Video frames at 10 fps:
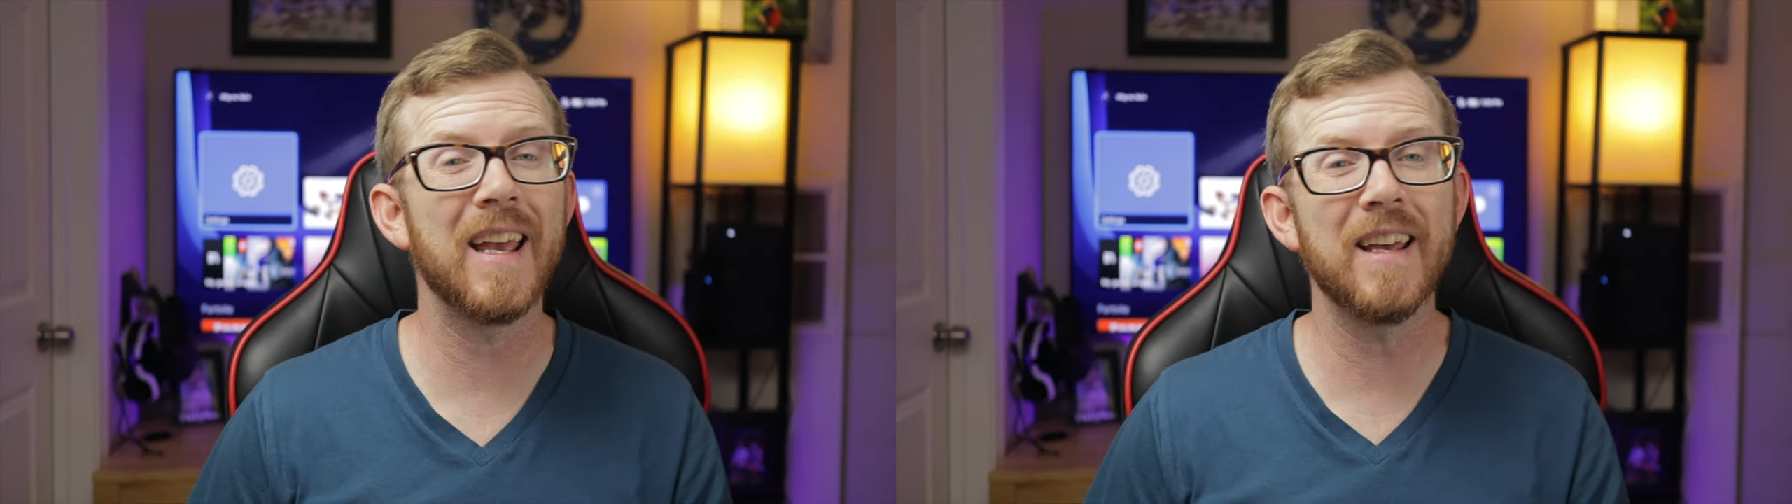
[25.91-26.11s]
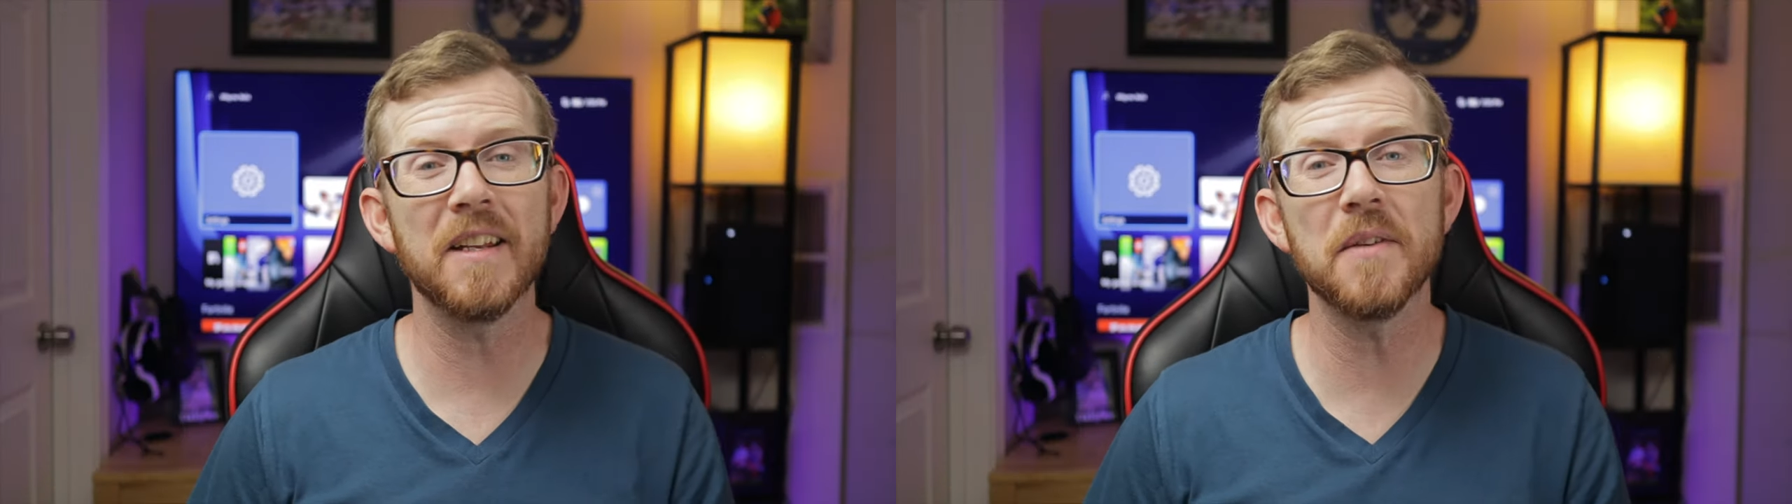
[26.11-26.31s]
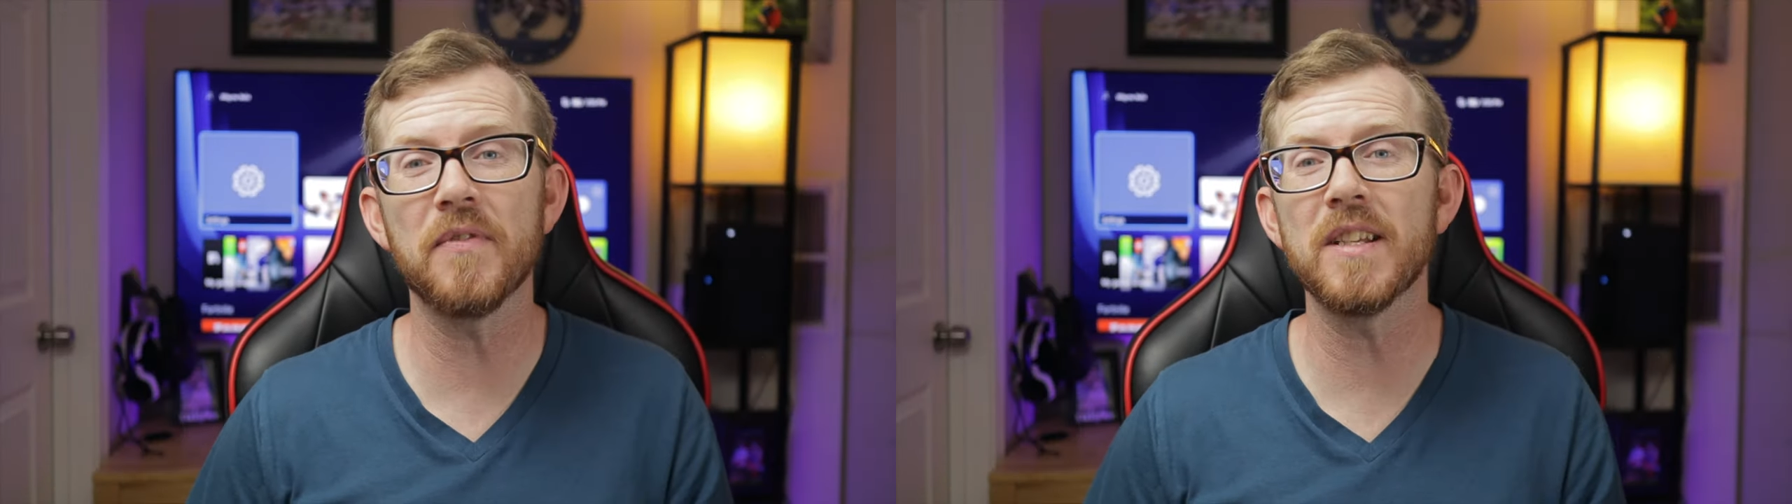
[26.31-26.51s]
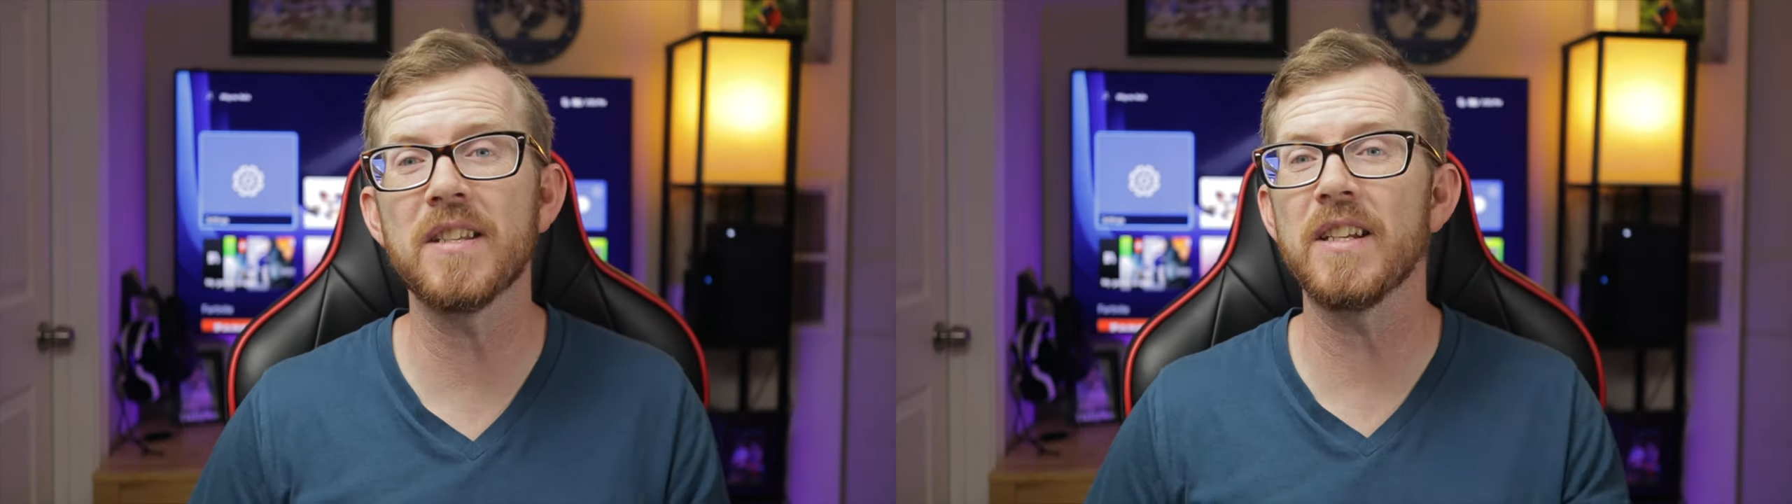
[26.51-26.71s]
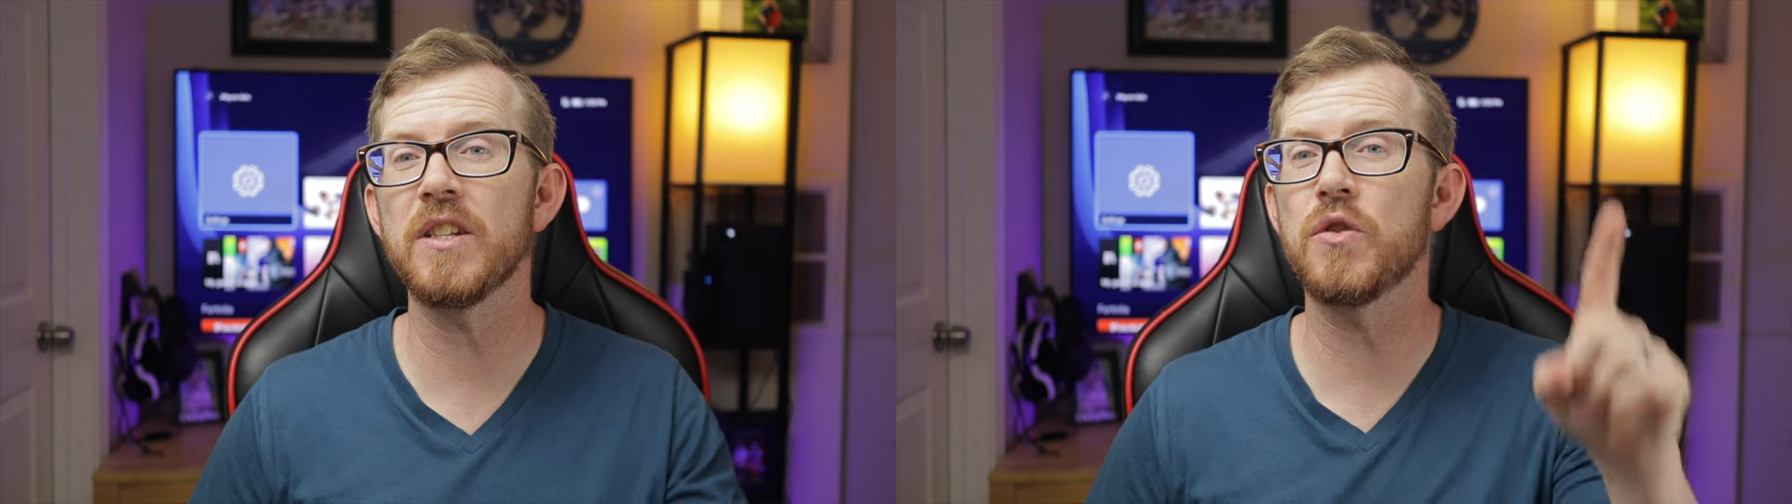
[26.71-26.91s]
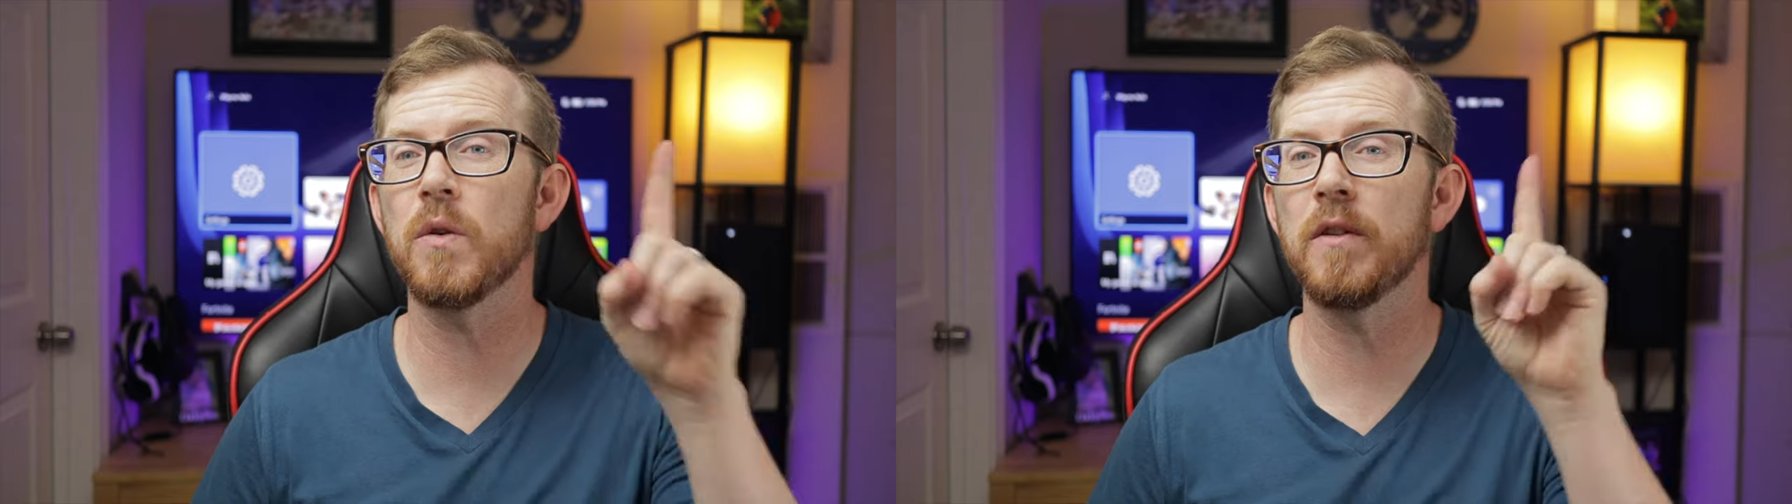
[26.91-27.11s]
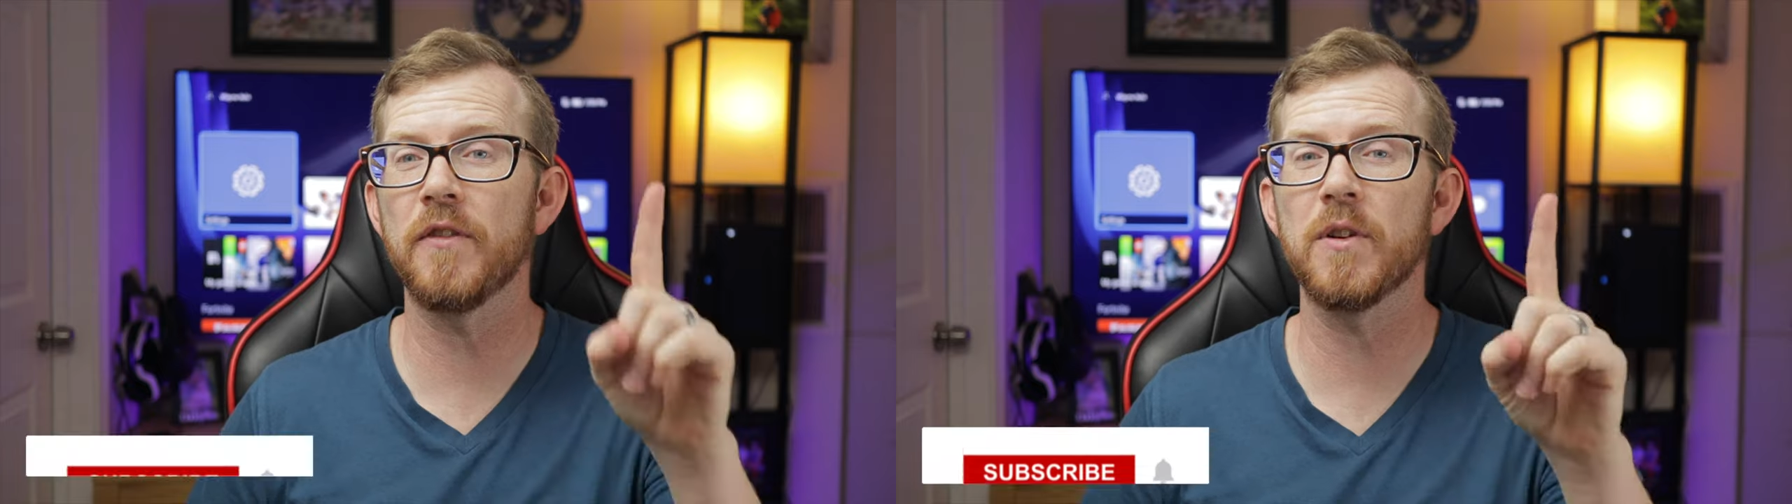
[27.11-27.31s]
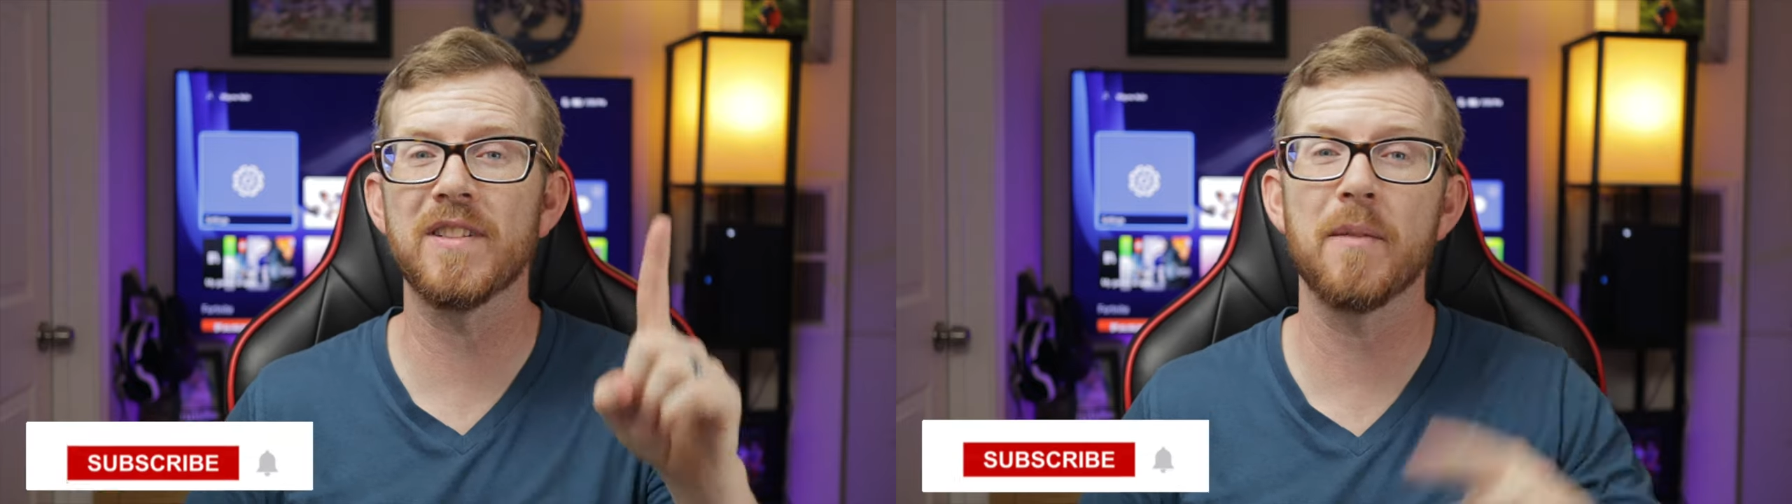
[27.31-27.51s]
And if this is your
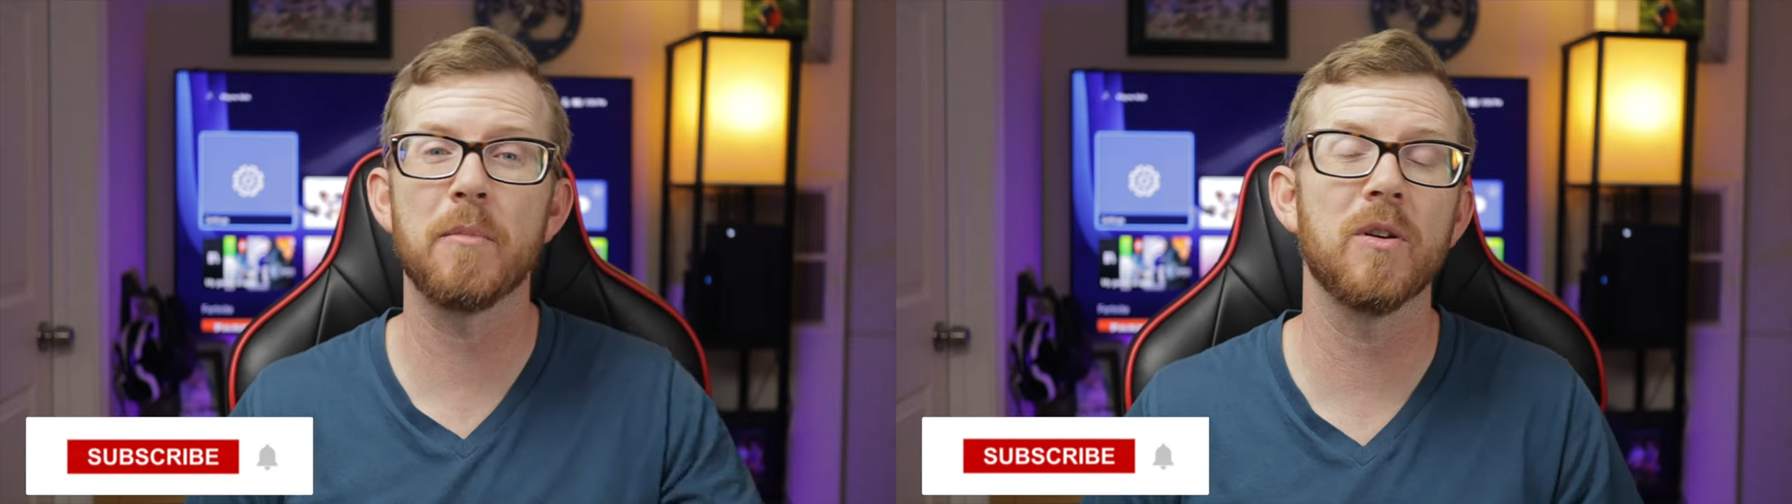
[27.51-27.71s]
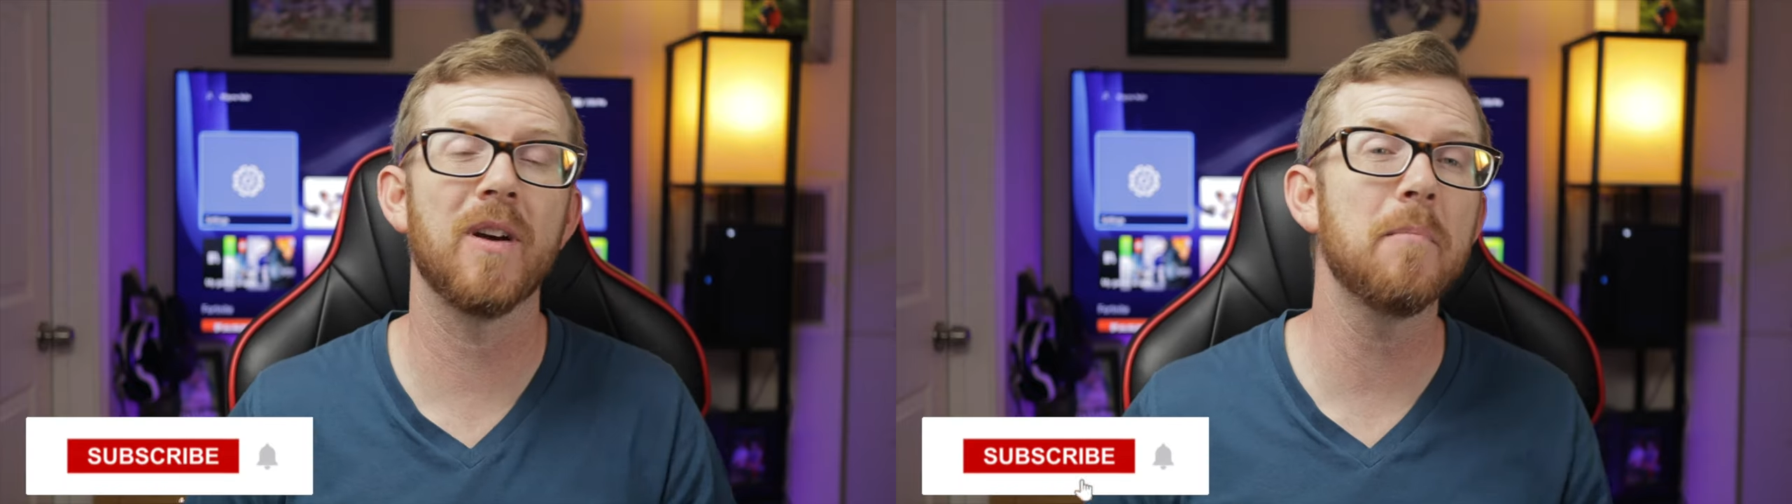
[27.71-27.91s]
first time here,